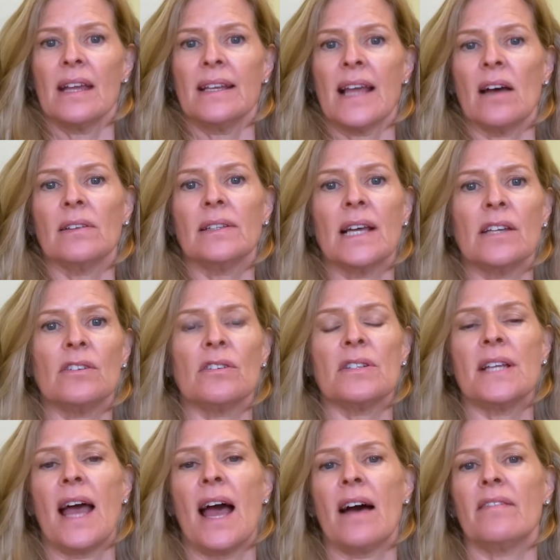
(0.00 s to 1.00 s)
Now,
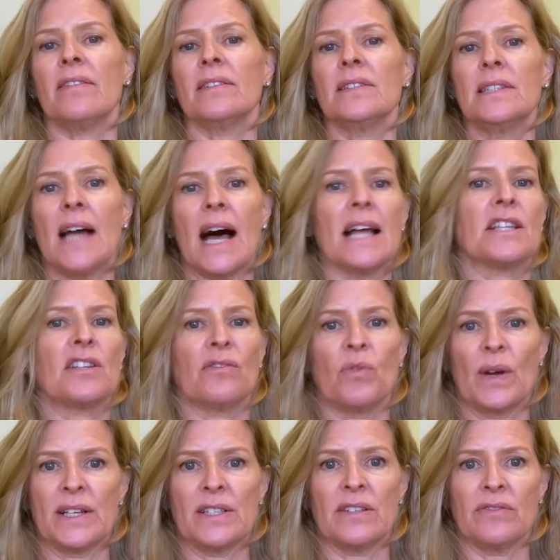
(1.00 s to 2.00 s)
lenders have lots of
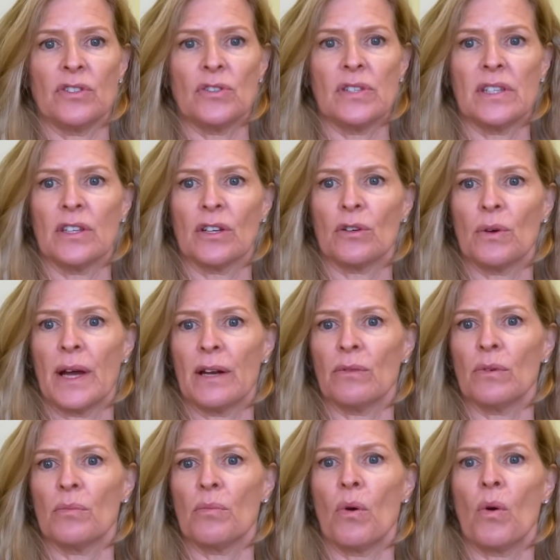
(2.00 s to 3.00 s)
ways of using the credit
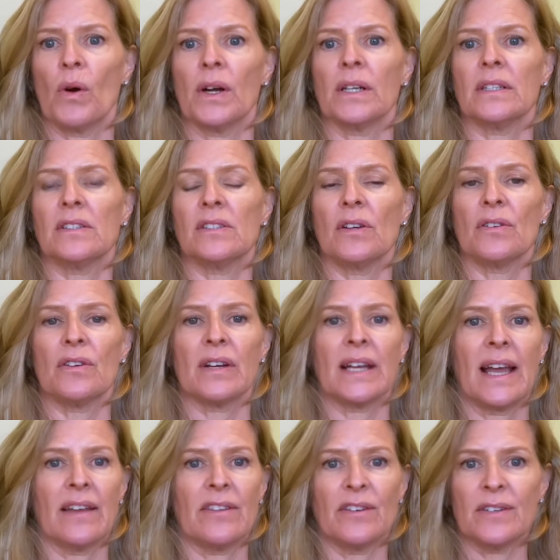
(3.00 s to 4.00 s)
report. So there
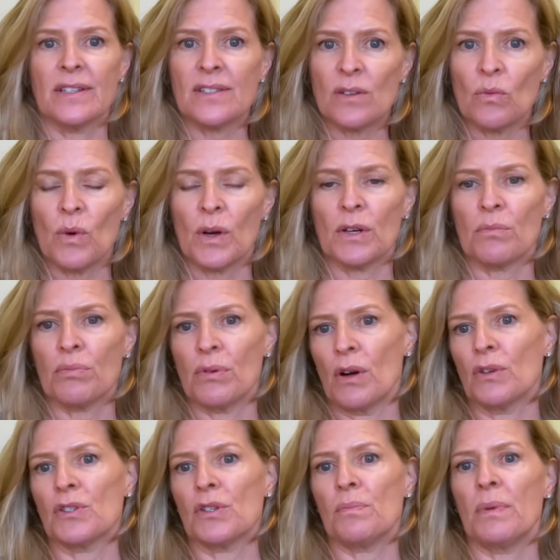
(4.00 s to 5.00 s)
isn't one
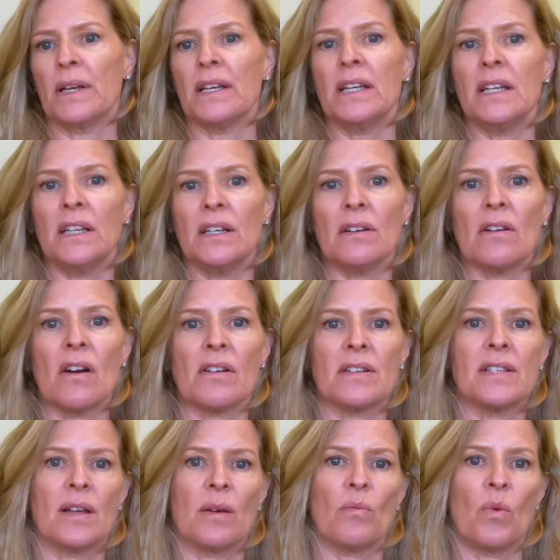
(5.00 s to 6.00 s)
approach, but here are
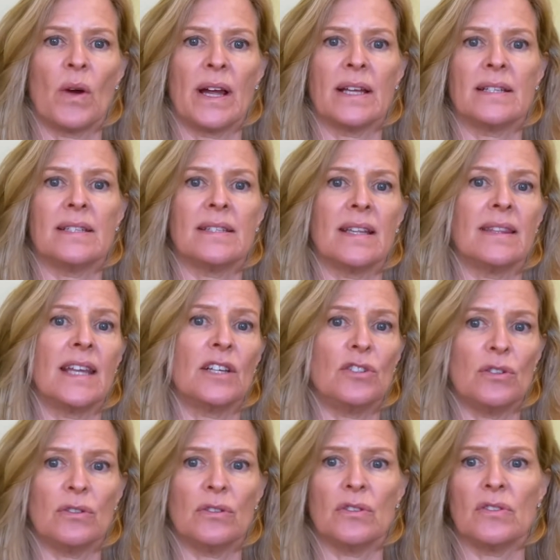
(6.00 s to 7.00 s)
some ways that they
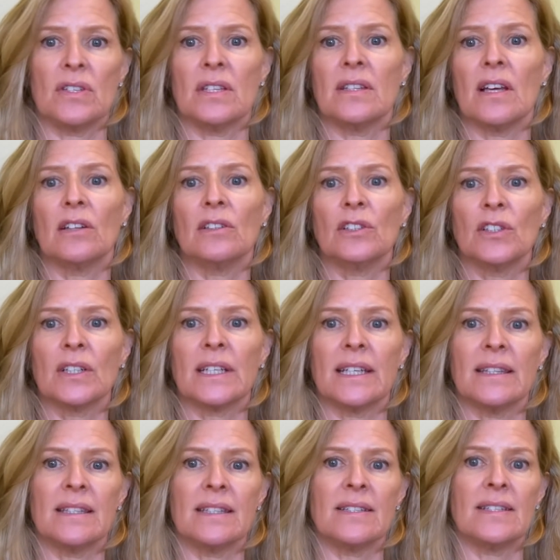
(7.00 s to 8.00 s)
do use it. They'll look
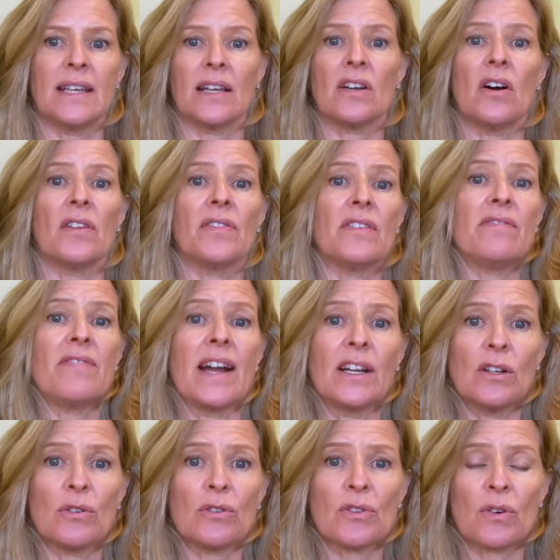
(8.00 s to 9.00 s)
at this thing called the
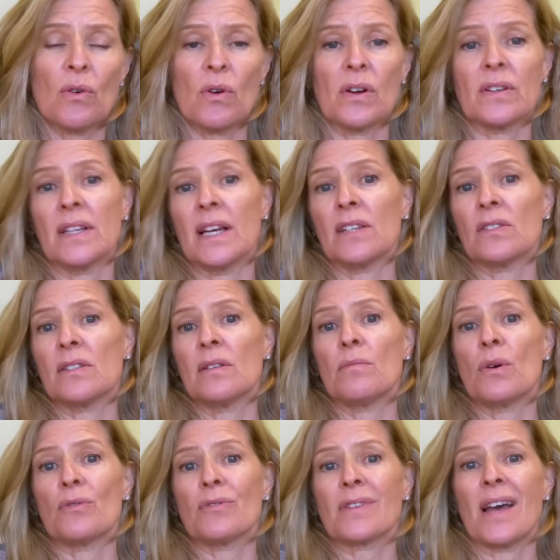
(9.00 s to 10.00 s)
FICO score. That's the
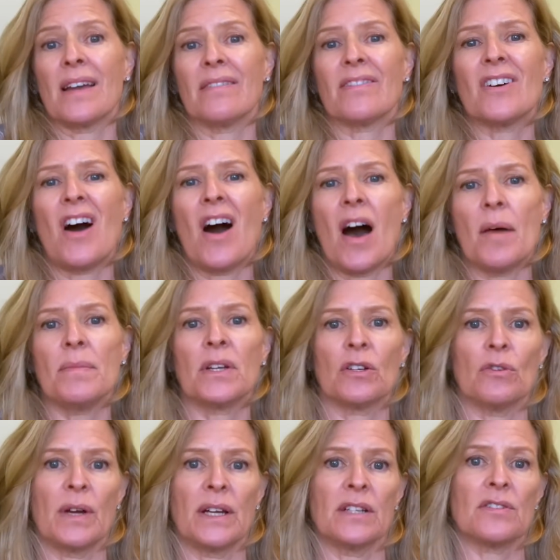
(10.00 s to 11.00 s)
most kind of
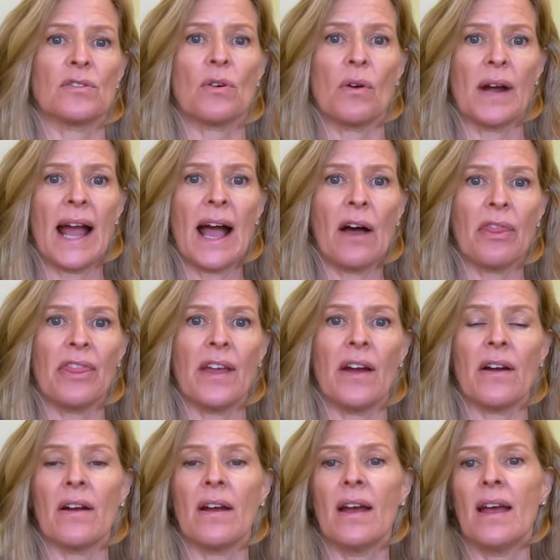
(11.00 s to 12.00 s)
common credit score out
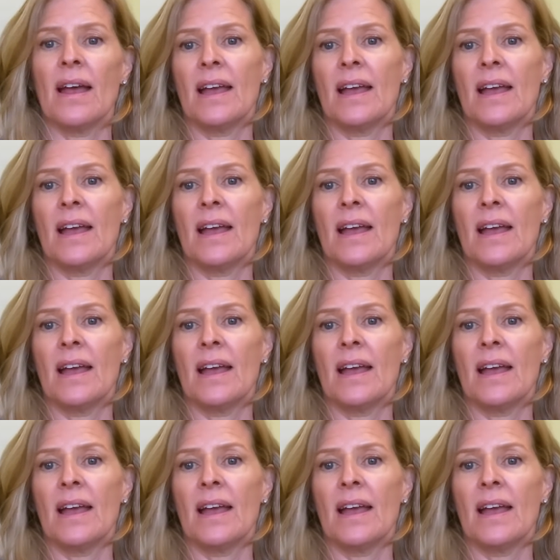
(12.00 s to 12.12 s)
there.